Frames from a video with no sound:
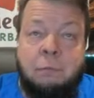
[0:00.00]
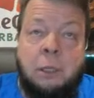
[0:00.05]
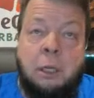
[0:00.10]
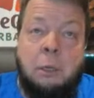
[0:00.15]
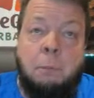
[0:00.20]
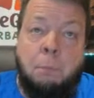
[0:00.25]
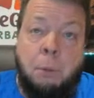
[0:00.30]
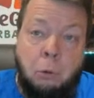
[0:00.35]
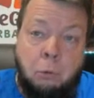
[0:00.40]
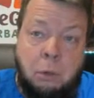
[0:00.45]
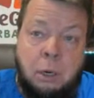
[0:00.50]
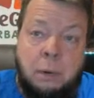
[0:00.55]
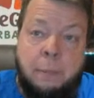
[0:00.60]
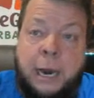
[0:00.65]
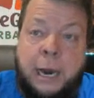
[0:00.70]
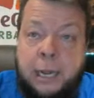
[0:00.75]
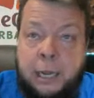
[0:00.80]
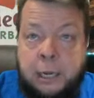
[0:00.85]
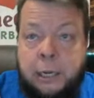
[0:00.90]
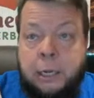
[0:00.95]
they'll poke
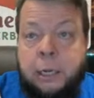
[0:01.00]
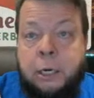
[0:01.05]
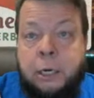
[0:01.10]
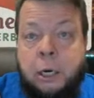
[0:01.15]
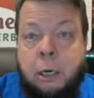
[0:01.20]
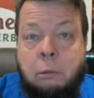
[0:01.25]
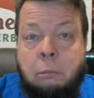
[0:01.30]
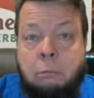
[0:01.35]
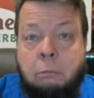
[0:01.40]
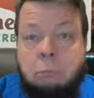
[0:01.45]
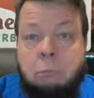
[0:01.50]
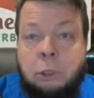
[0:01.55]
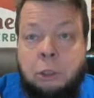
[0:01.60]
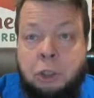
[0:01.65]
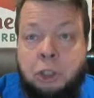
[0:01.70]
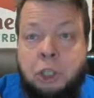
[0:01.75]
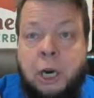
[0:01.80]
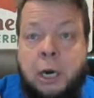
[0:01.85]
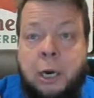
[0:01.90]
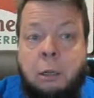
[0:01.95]
Rehmannia in you in
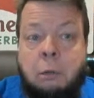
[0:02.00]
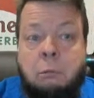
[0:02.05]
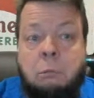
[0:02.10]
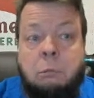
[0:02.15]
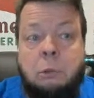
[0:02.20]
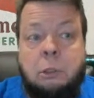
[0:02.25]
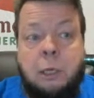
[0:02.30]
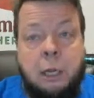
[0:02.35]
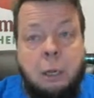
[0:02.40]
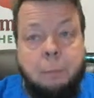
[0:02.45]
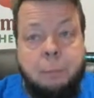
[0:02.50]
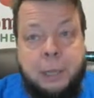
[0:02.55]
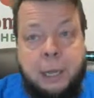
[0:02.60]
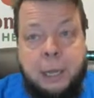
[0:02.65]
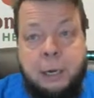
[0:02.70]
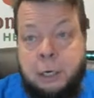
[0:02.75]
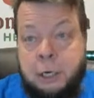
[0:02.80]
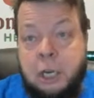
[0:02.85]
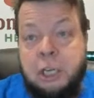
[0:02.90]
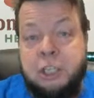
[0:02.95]
China to help that,
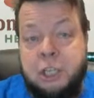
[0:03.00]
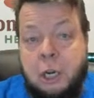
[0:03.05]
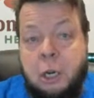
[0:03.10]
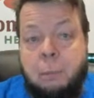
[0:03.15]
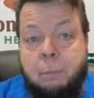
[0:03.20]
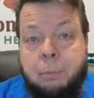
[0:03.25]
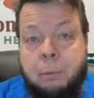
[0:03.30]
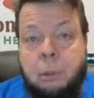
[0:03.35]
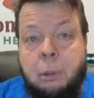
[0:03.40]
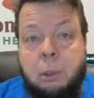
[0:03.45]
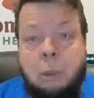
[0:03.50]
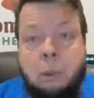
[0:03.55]
and it does help.